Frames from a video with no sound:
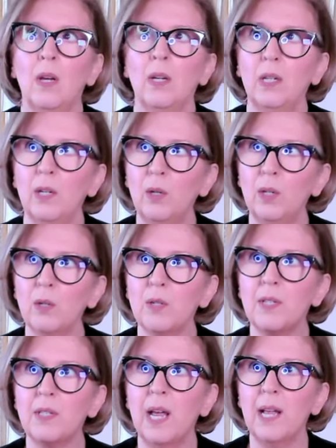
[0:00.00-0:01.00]
you know, your
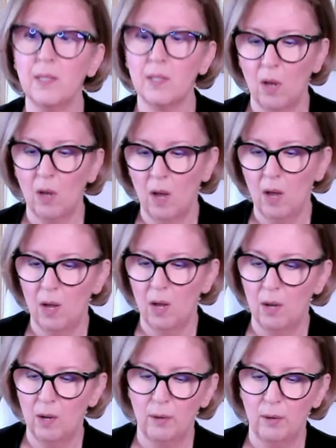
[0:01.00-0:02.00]
sense
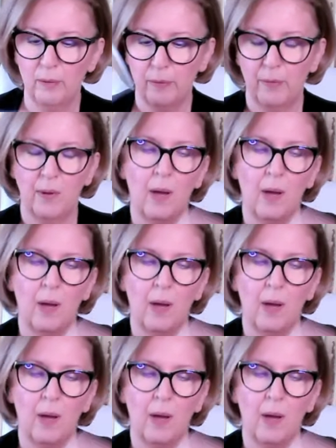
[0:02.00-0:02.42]
of